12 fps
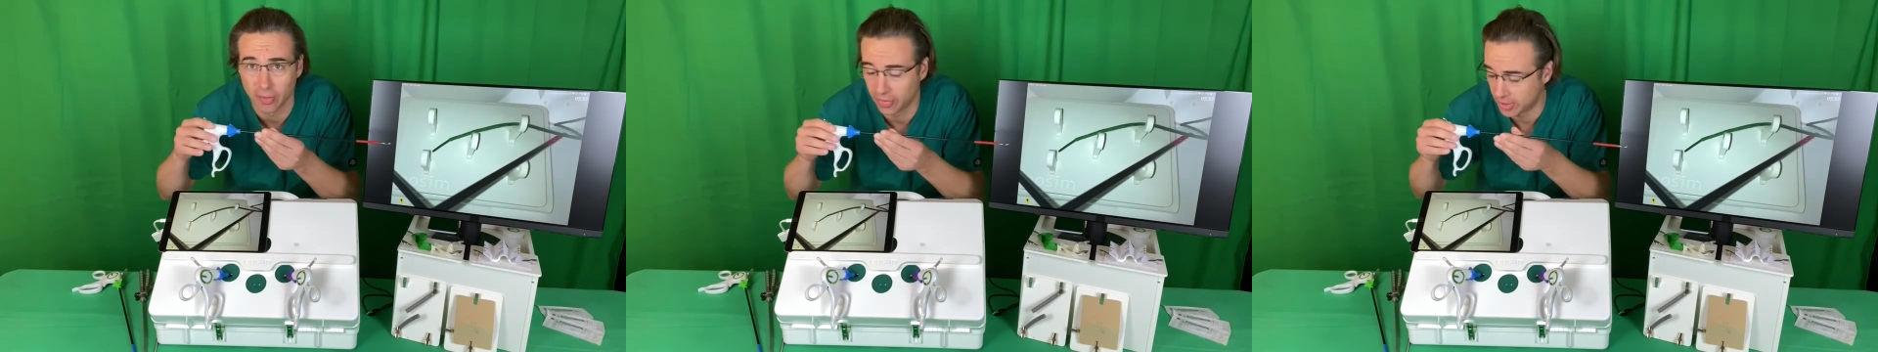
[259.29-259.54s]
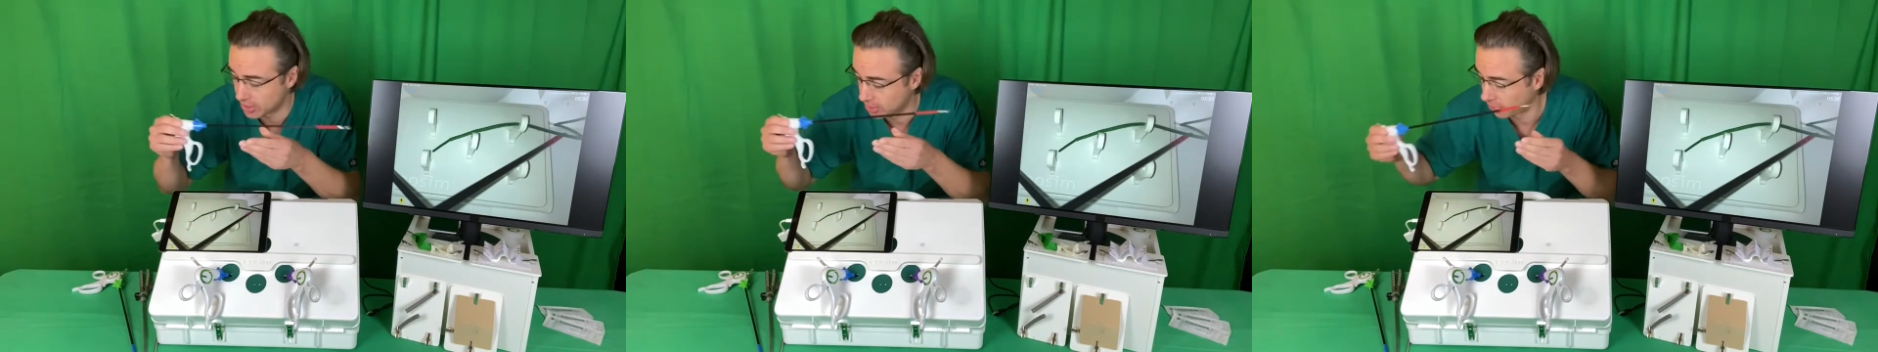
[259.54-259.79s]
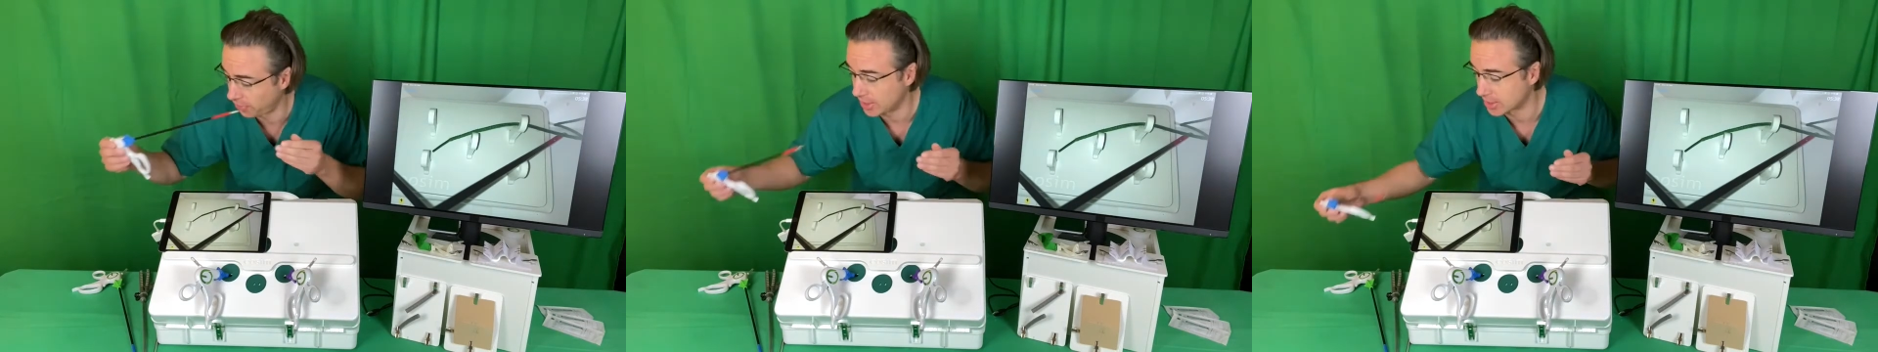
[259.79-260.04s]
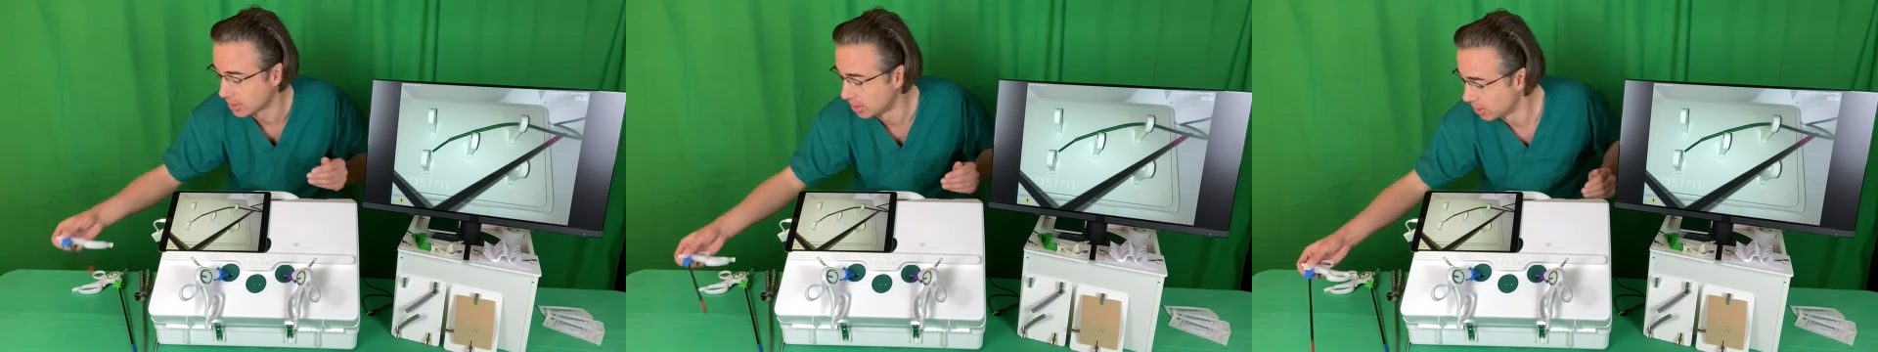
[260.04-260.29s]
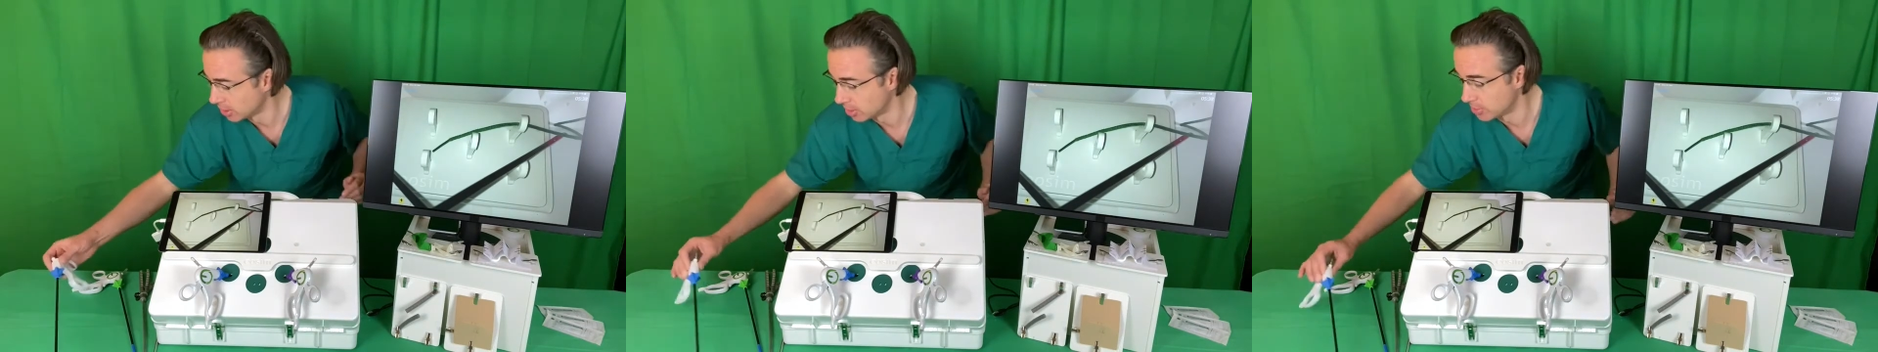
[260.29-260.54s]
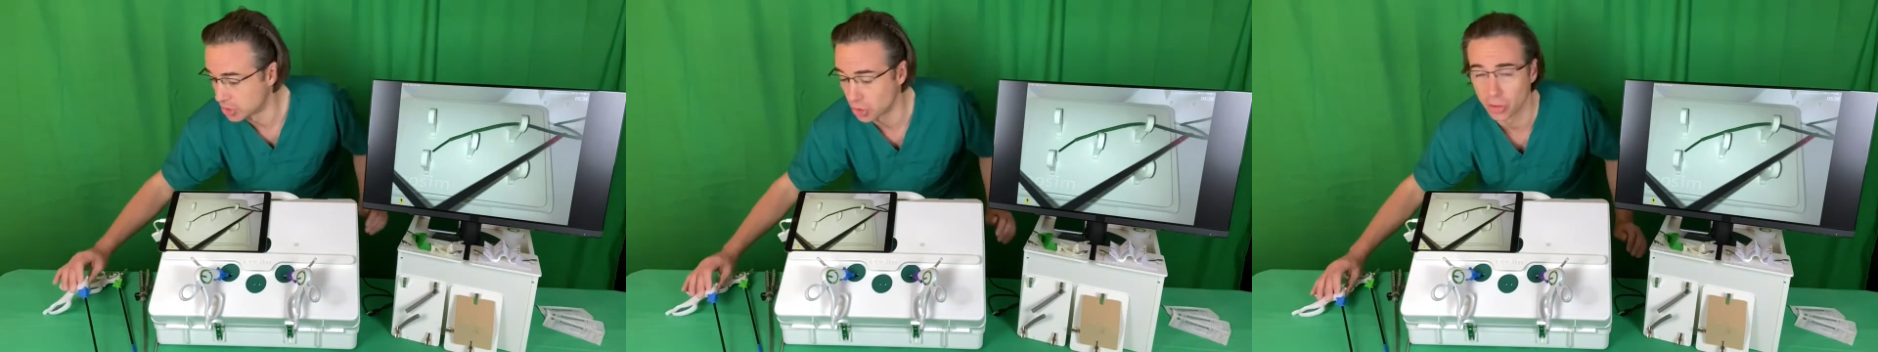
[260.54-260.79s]
fit the
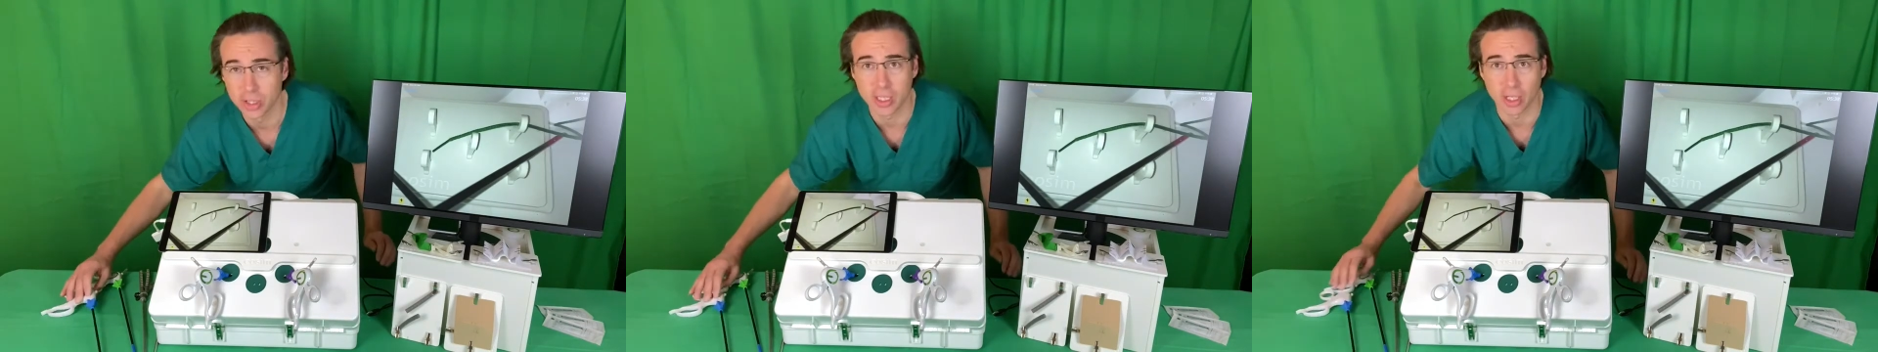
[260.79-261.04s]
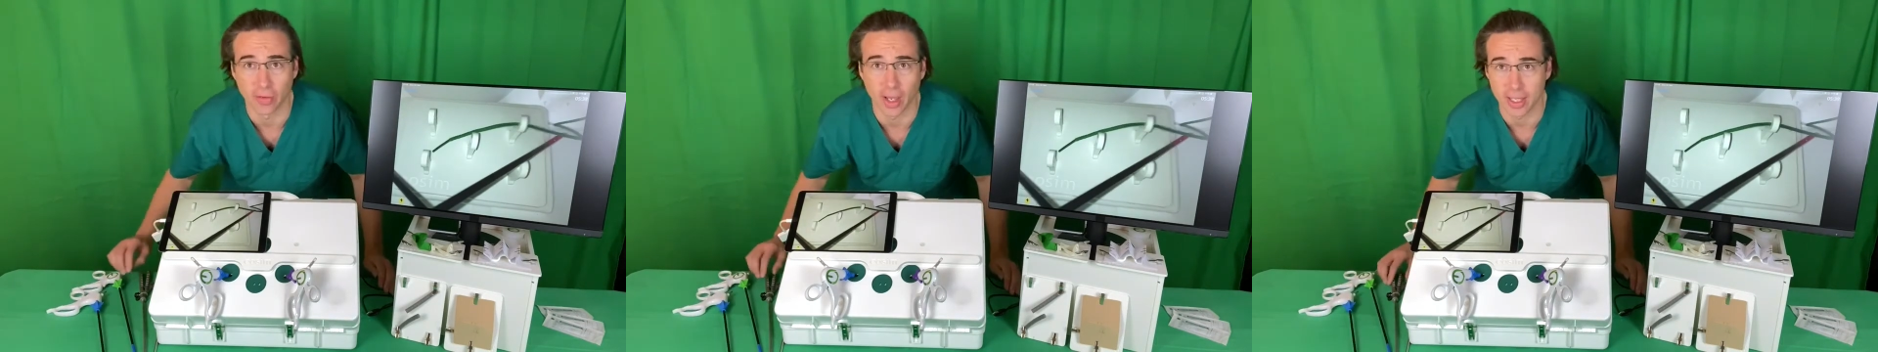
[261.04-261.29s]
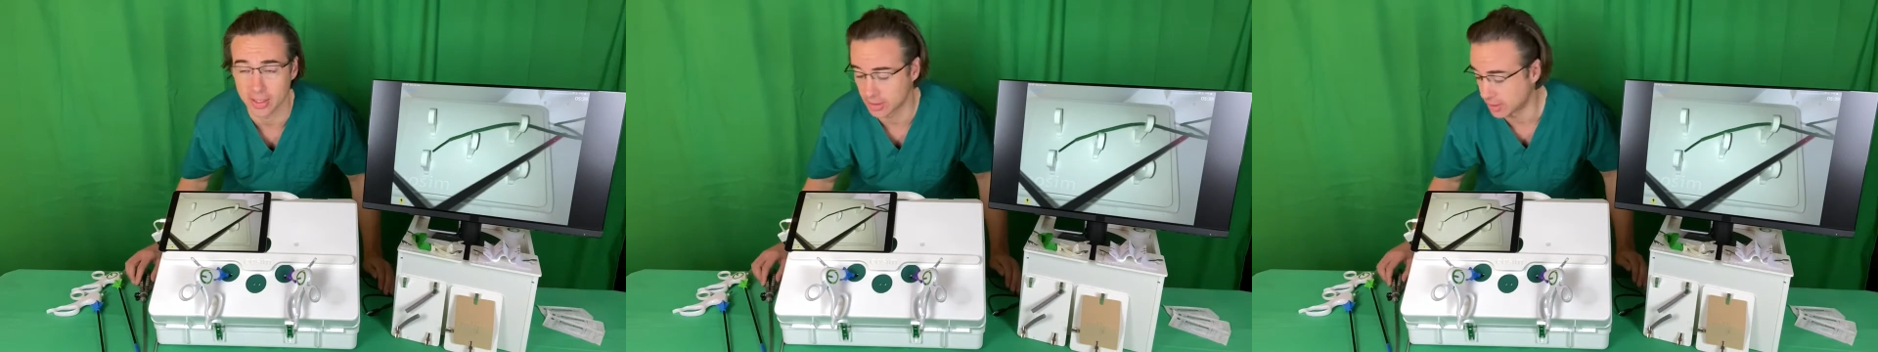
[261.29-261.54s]
majority of hands.